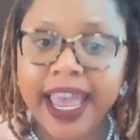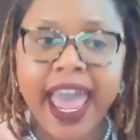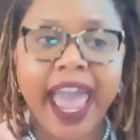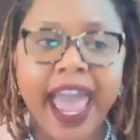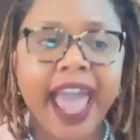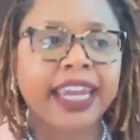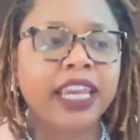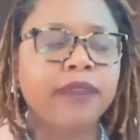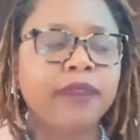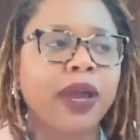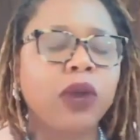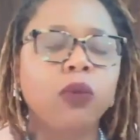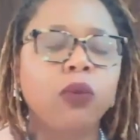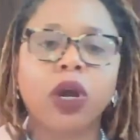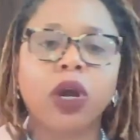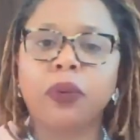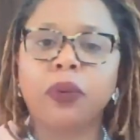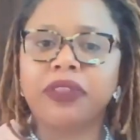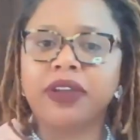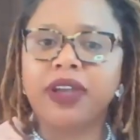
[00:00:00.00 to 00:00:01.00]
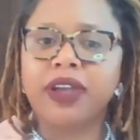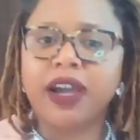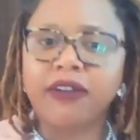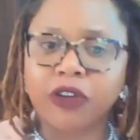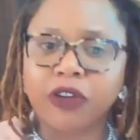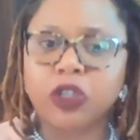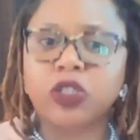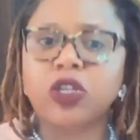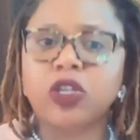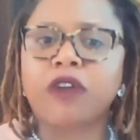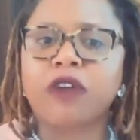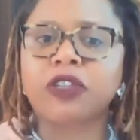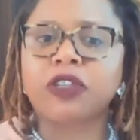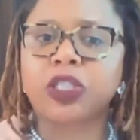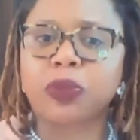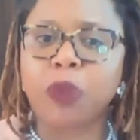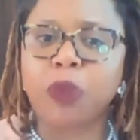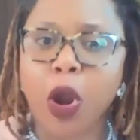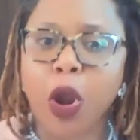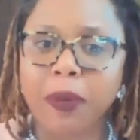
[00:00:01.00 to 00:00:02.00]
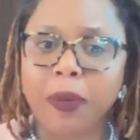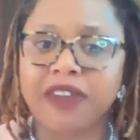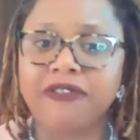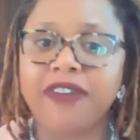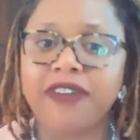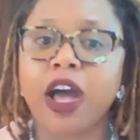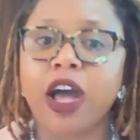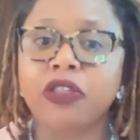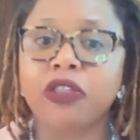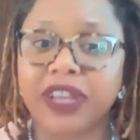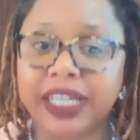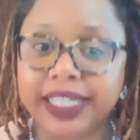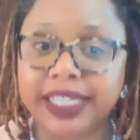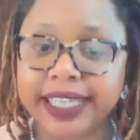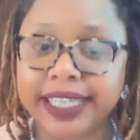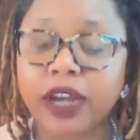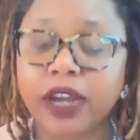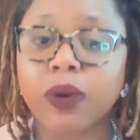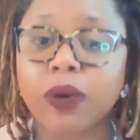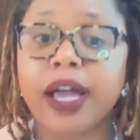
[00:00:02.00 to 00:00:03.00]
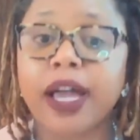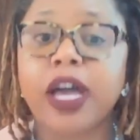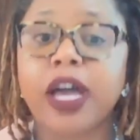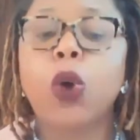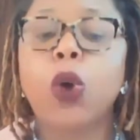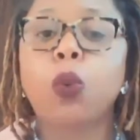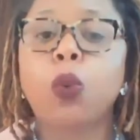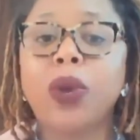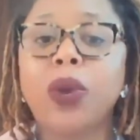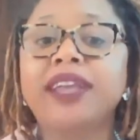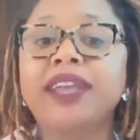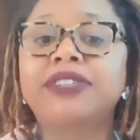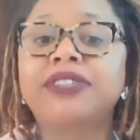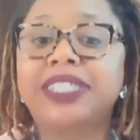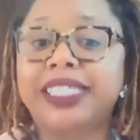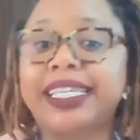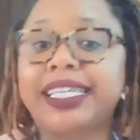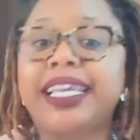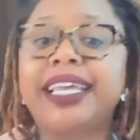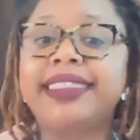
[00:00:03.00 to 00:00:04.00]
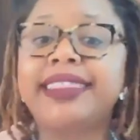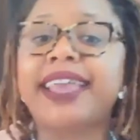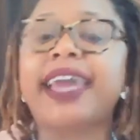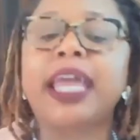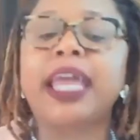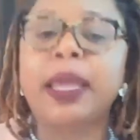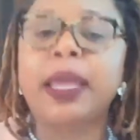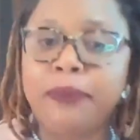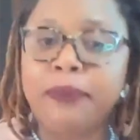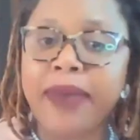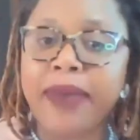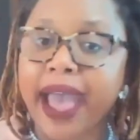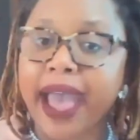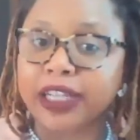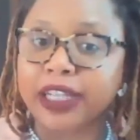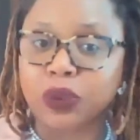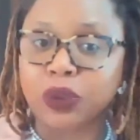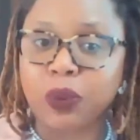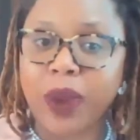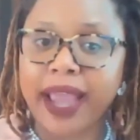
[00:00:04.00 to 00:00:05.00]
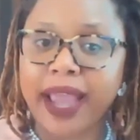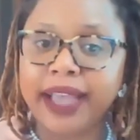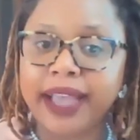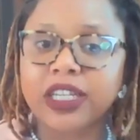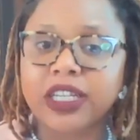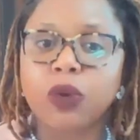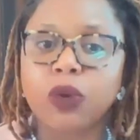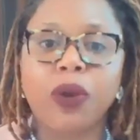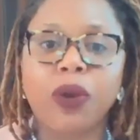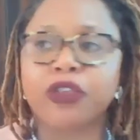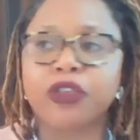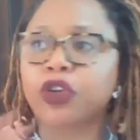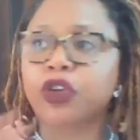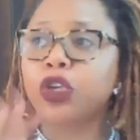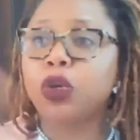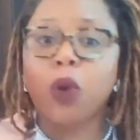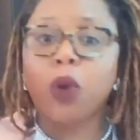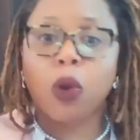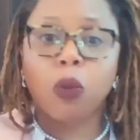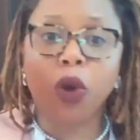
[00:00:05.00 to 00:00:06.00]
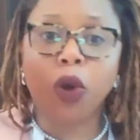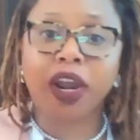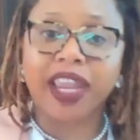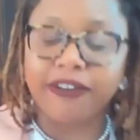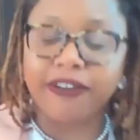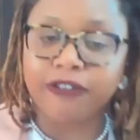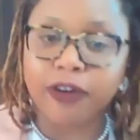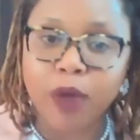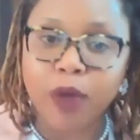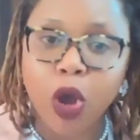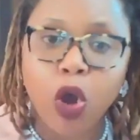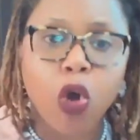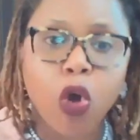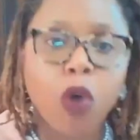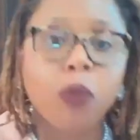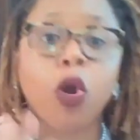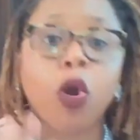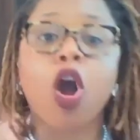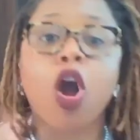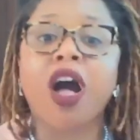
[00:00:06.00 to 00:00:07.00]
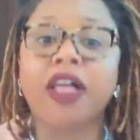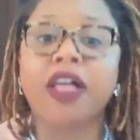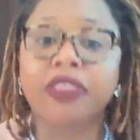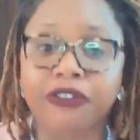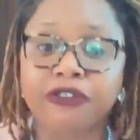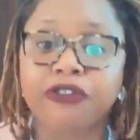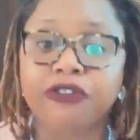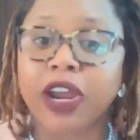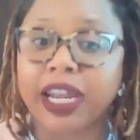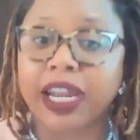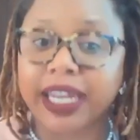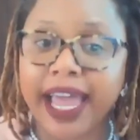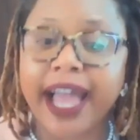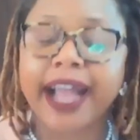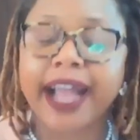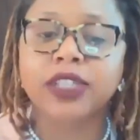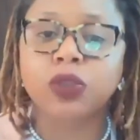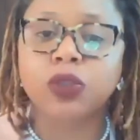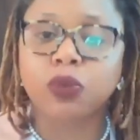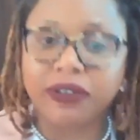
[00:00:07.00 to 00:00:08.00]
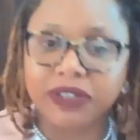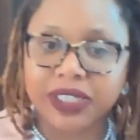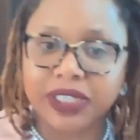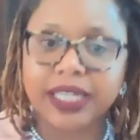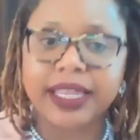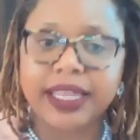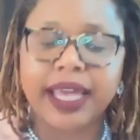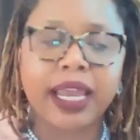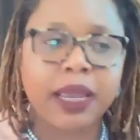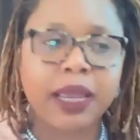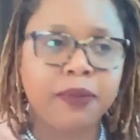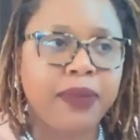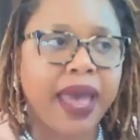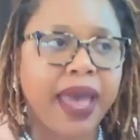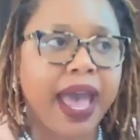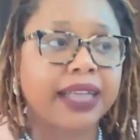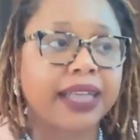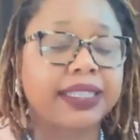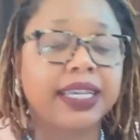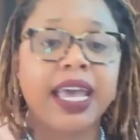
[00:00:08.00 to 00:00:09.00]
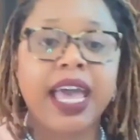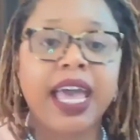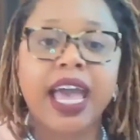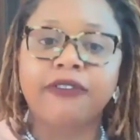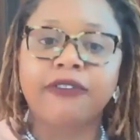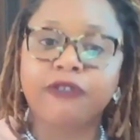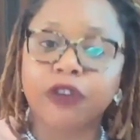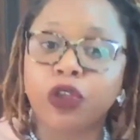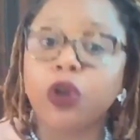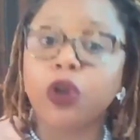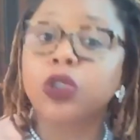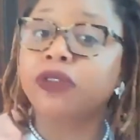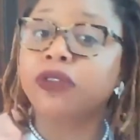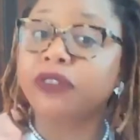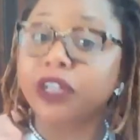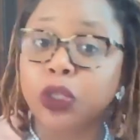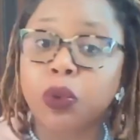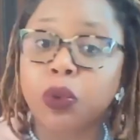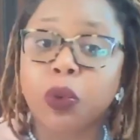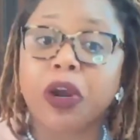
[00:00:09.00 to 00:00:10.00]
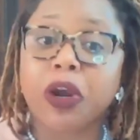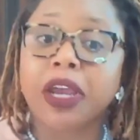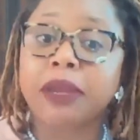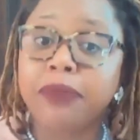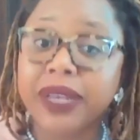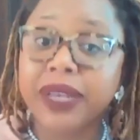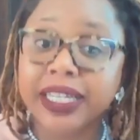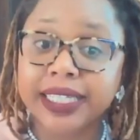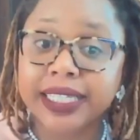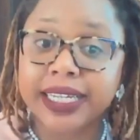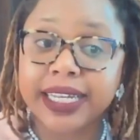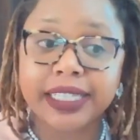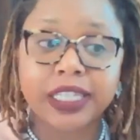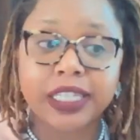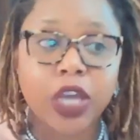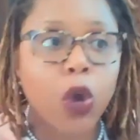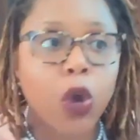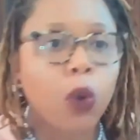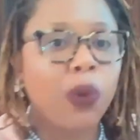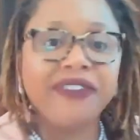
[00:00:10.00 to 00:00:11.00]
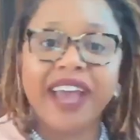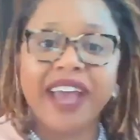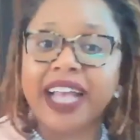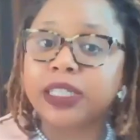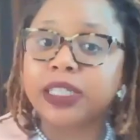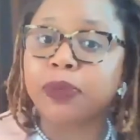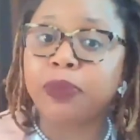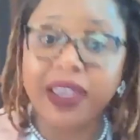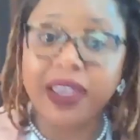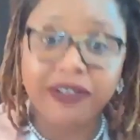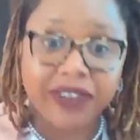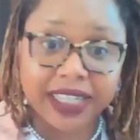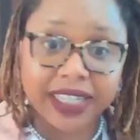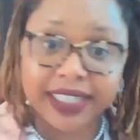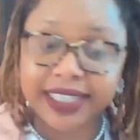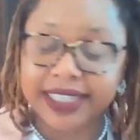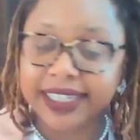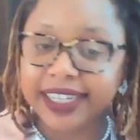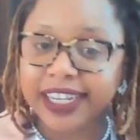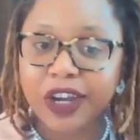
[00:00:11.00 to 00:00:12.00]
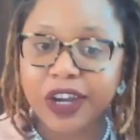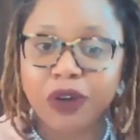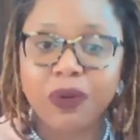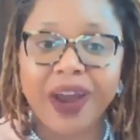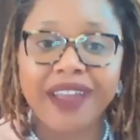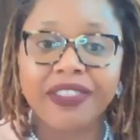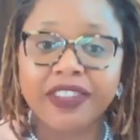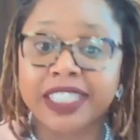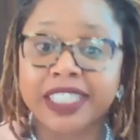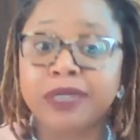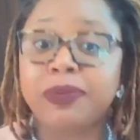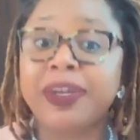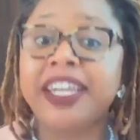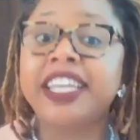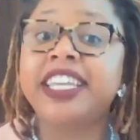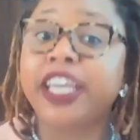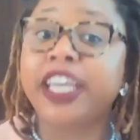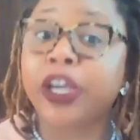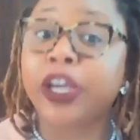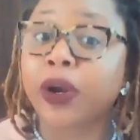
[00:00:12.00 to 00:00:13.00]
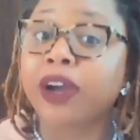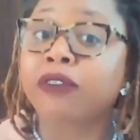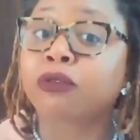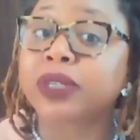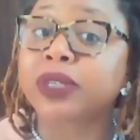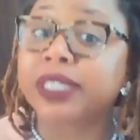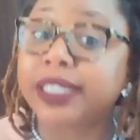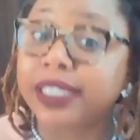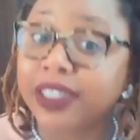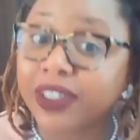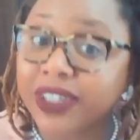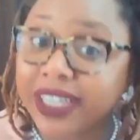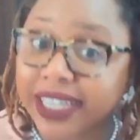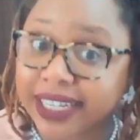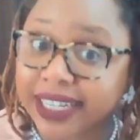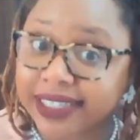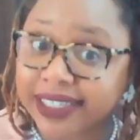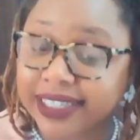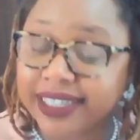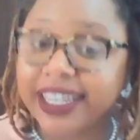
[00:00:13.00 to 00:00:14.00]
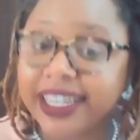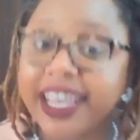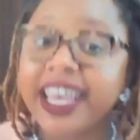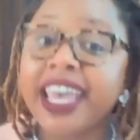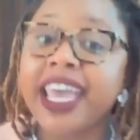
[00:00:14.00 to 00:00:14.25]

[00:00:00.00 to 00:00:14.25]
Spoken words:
And in my work with the governor's office, Department of Health, et cetera, we've seen that impact, right? Whether you are working from home or on the front lines, we've seen that impact. And for those of us who are in business, we've had to pivot, right? This has been a year of resilience.